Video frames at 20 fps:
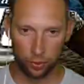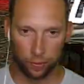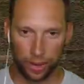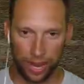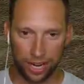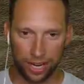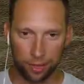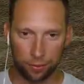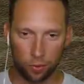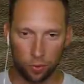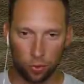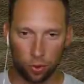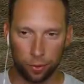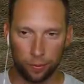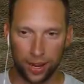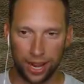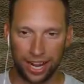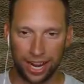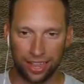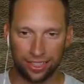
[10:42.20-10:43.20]
With a backup
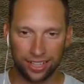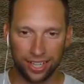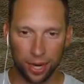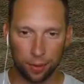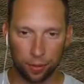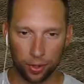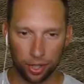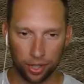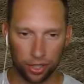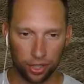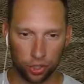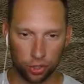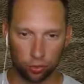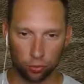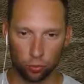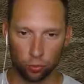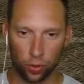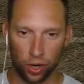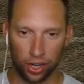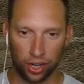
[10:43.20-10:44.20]
quarterback, I think I'm going to
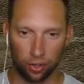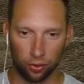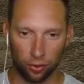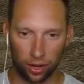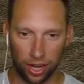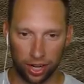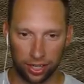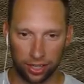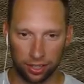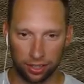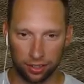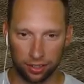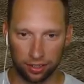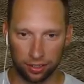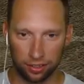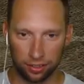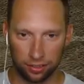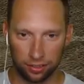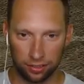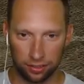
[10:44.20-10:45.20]
just run it right here.